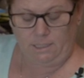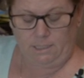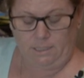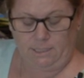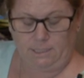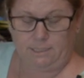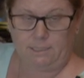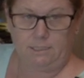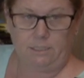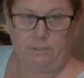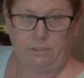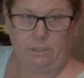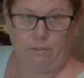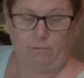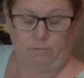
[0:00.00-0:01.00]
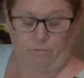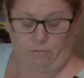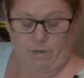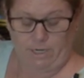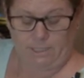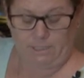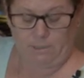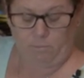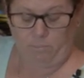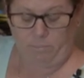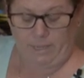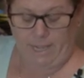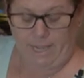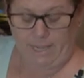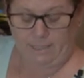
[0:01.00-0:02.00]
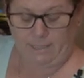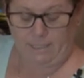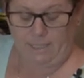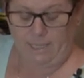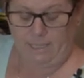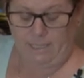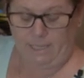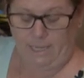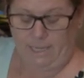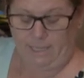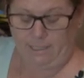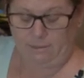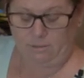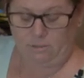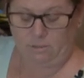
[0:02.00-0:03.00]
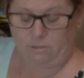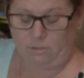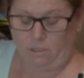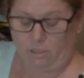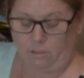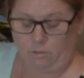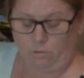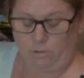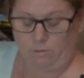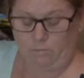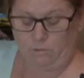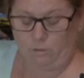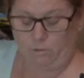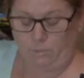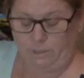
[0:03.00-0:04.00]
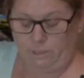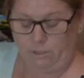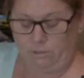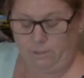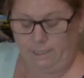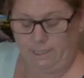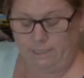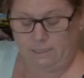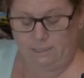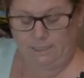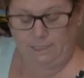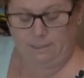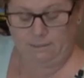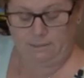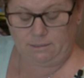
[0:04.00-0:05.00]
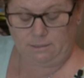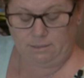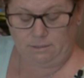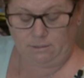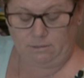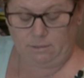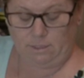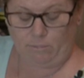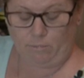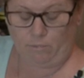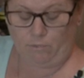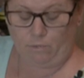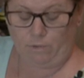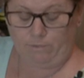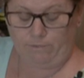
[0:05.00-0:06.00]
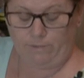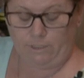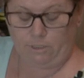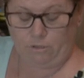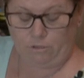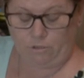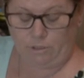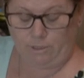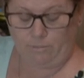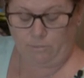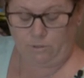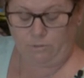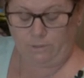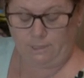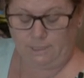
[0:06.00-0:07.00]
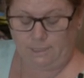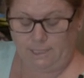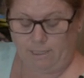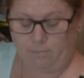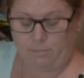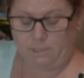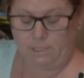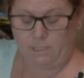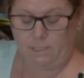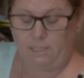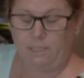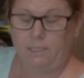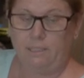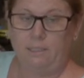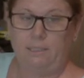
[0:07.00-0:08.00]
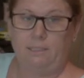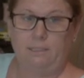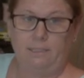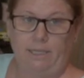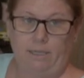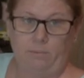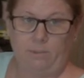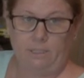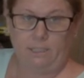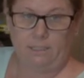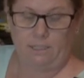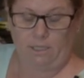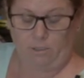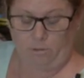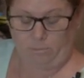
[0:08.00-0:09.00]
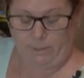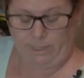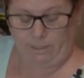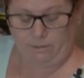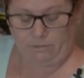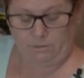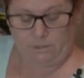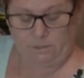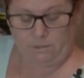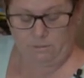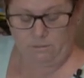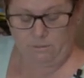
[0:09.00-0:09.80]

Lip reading: The exterior front, back, and ends are all trimmed with 22 gauge stainless steel number 4 finish trim to accept the laminate color panels.